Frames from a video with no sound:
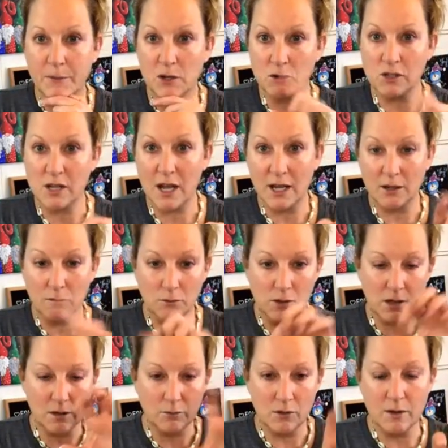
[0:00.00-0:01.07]
sign with
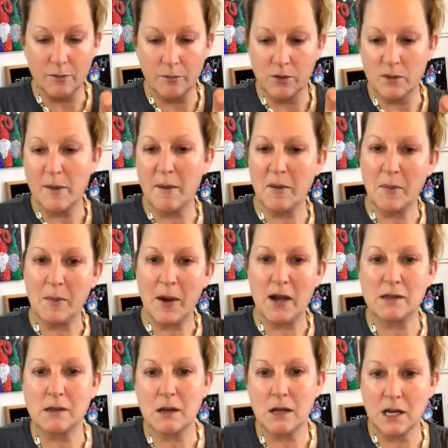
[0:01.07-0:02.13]
puppy
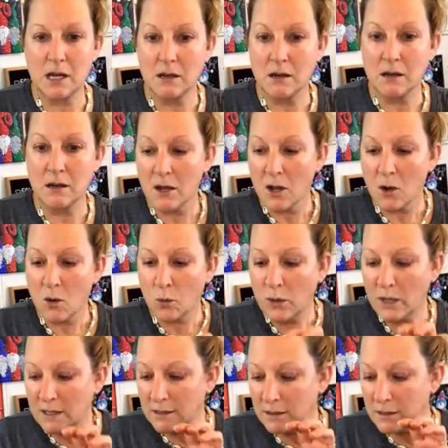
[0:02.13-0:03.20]
paws on it,
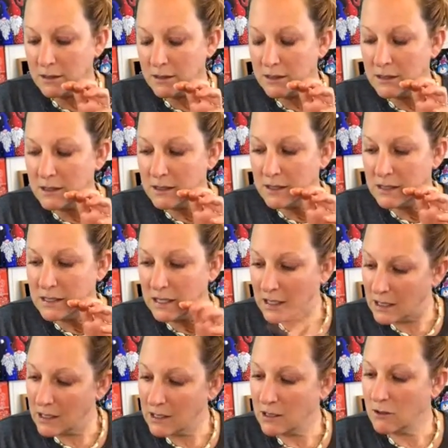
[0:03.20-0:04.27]
we
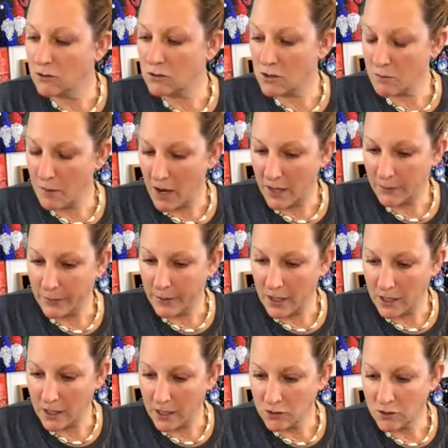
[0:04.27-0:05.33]
didn't use the Mod
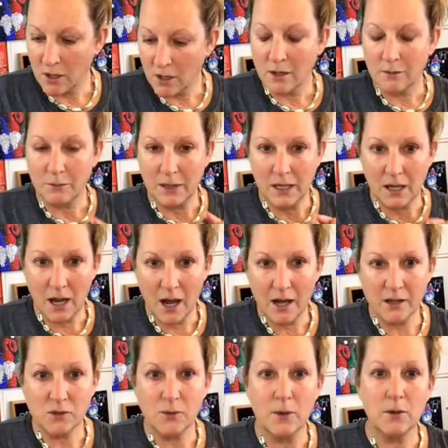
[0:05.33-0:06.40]
Podge
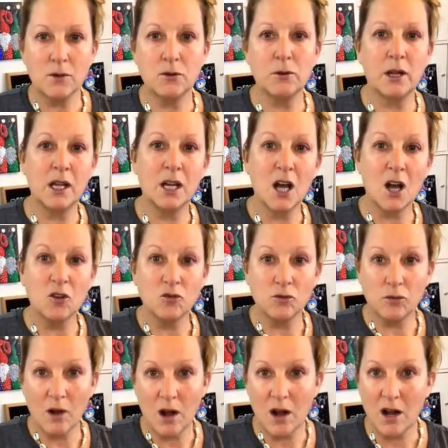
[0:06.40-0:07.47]
because we were doing it on
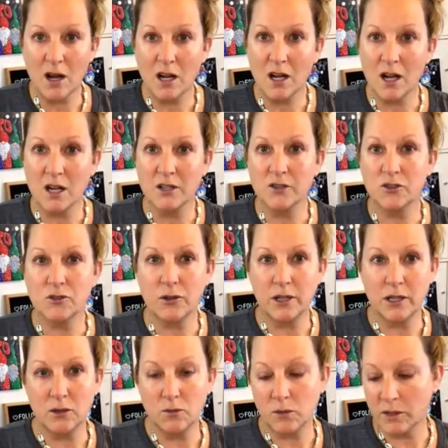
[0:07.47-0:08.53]
raw,
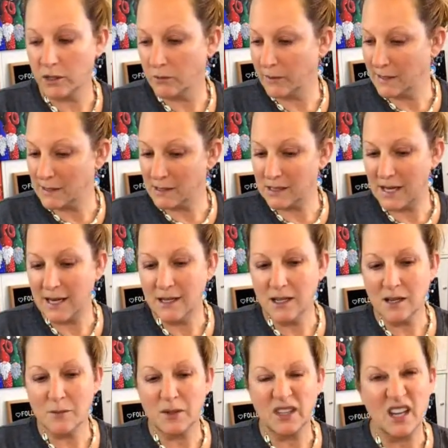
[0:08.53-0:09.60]
untreated wood. We stained
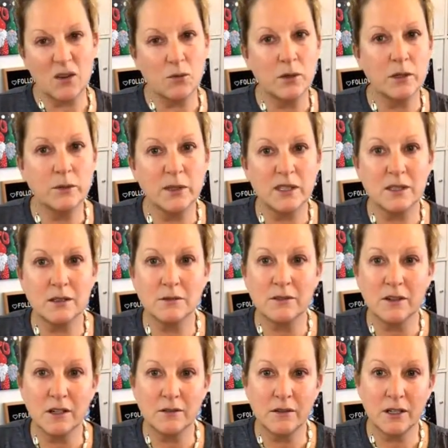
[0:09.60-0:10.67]
it, but that wood was still
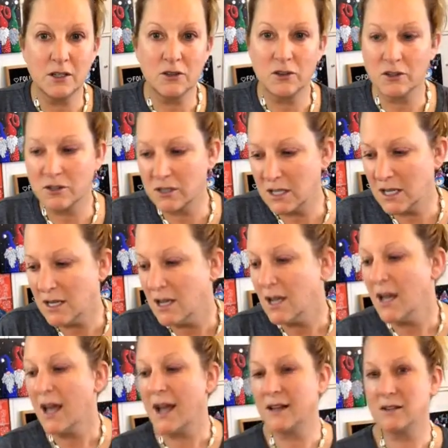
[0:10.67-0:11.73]
very, very thirsty.
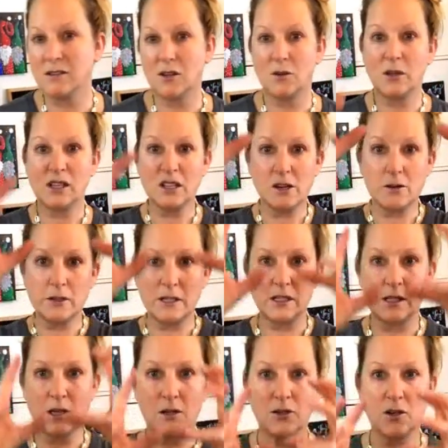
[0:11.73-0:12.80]
And so it literally
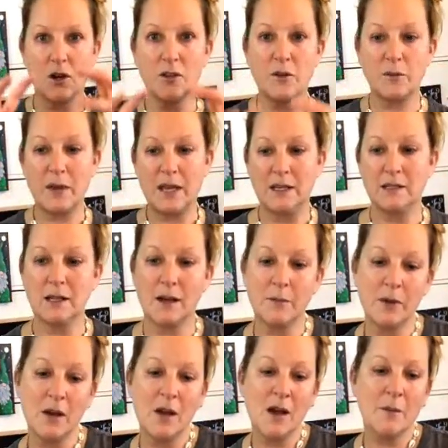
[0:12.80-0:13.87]
sucked all the paint up.
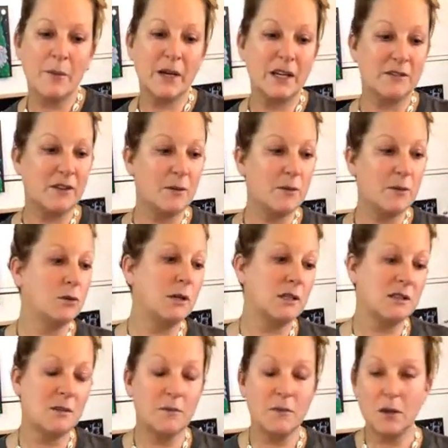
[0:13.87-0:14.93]
But if I'm doing
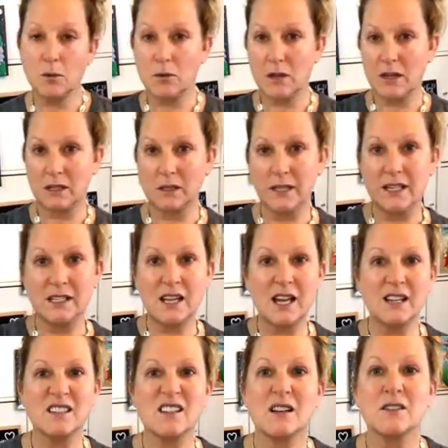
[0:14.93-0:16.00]
something with like
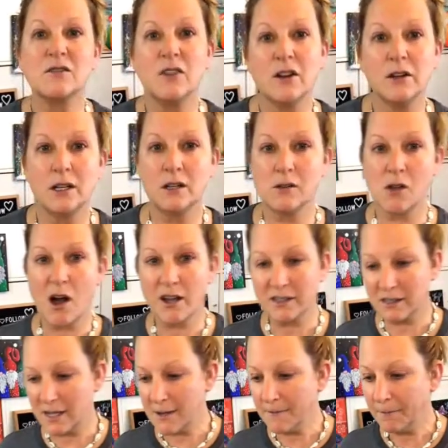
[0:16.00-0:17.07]
latex and it's very
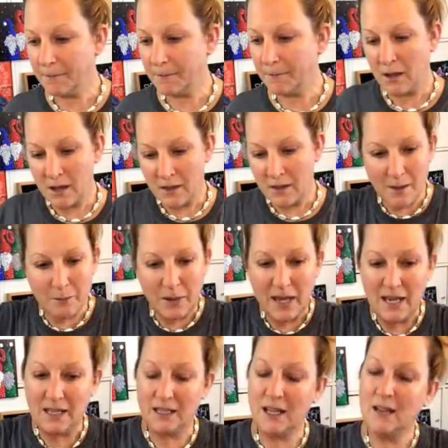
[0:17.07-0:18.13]
glossy, that
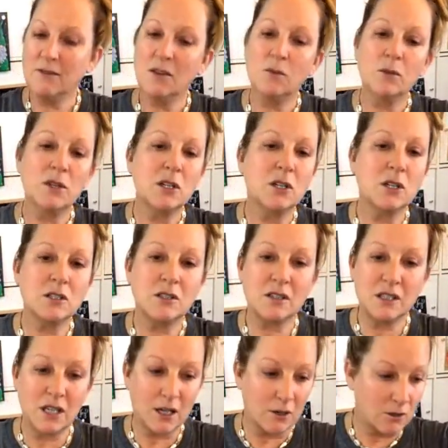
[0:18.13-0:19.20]
paint, even with a good
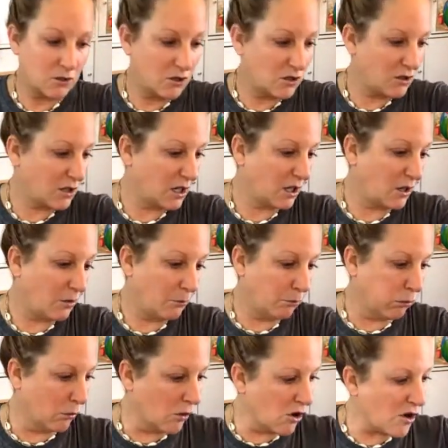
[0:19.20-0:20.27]
sticker, is just going to go
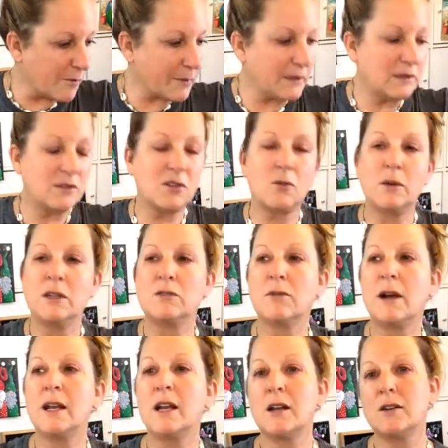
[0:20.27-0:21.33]
and squeeze
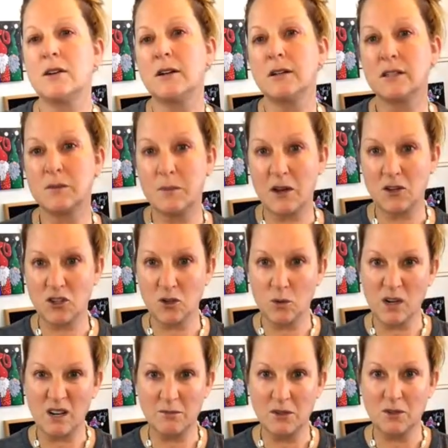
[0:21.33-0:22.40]
right under, especially
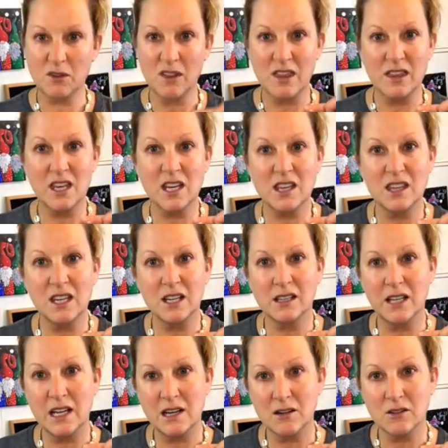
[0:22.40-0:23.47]
when I'm doing thick
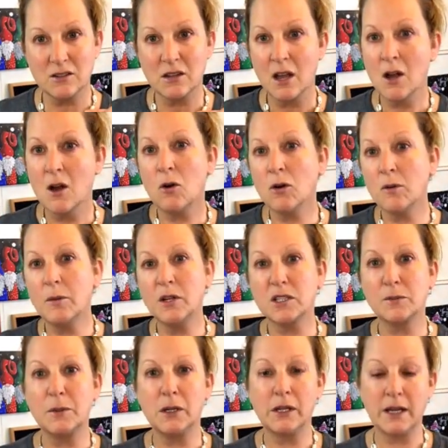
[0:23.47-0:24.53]
layers or
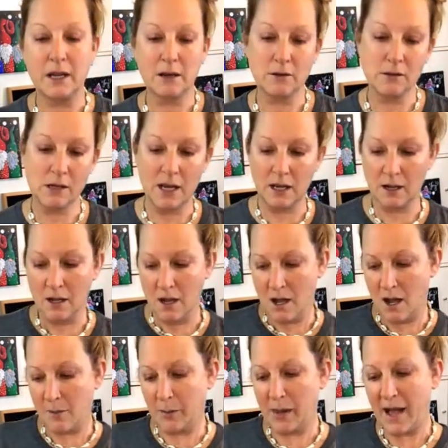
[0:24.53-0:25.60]
multiple layers, like
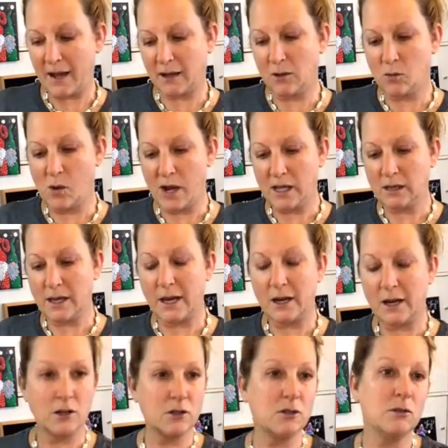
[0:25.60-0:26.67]
a black and white
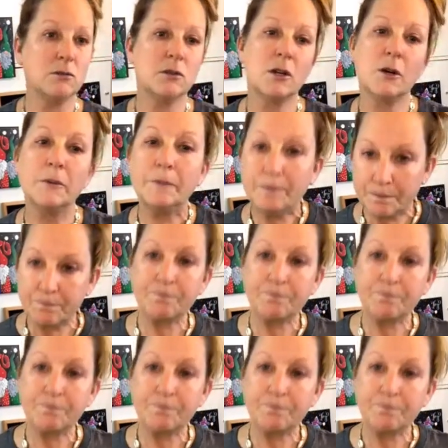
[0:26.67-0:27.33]
letter or two-tone.